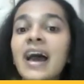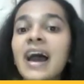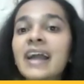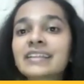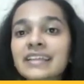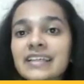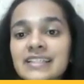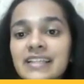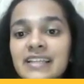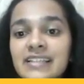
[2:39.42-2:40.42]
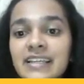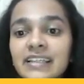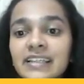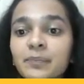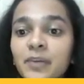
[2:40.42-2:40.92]
And in case there's
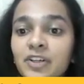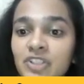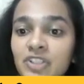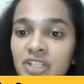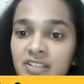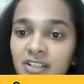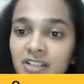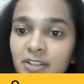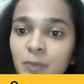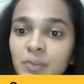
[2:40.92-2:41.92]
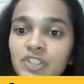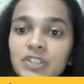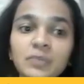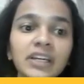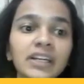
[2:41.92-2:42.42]
any purchase return which
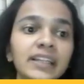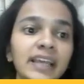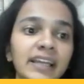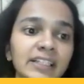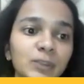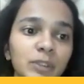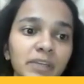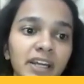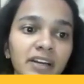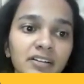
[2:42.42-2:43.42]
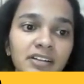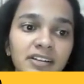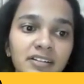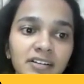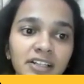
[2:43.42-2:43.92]
is made, then it will be entered
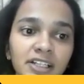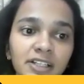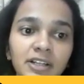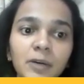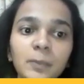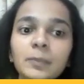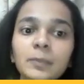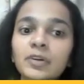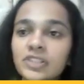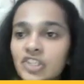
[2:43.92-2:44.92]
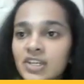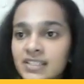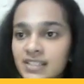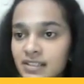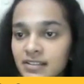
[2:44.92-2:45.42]
here in the
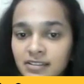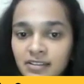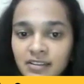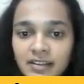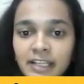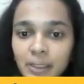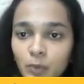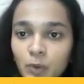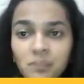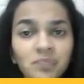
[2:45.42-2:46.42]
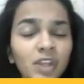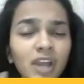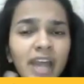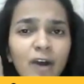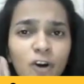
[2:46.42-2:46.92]
purchase return day book.
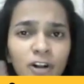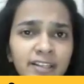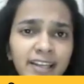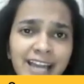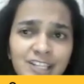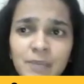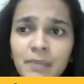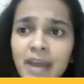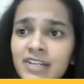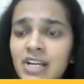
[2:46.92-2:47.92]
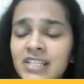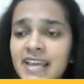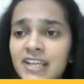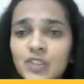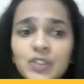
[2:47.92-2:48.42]
All the cash and bank
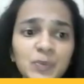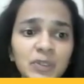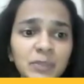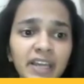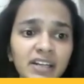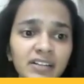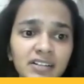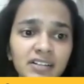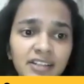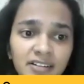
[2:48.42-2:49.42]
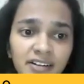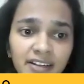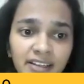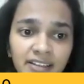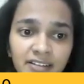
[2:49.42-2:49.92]
transactions will be entered here
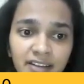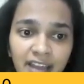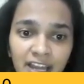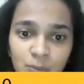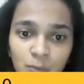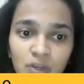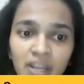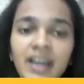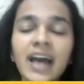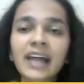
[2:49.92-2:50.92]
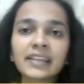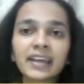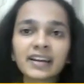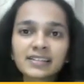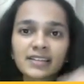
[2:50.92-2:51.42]
in the cash book, and
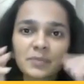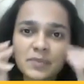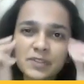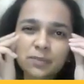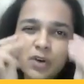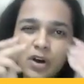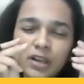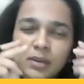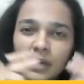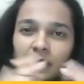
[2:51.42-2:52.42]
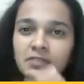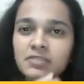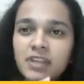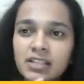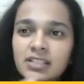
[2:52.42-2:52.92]
there are some small amount
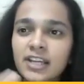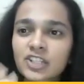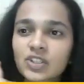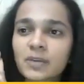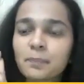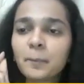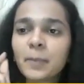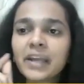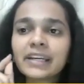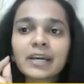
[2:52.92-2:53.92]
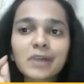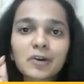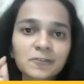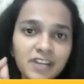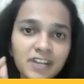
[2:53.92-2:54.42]
of transaction, a petty
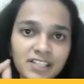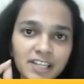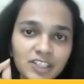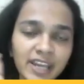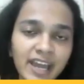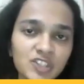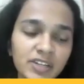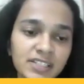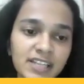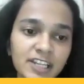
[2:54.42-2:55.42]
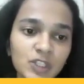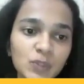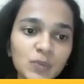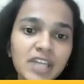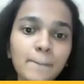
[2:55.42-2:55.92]
amount of cash transactions
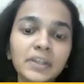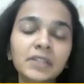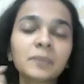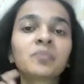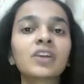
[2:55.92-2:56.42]
which happen.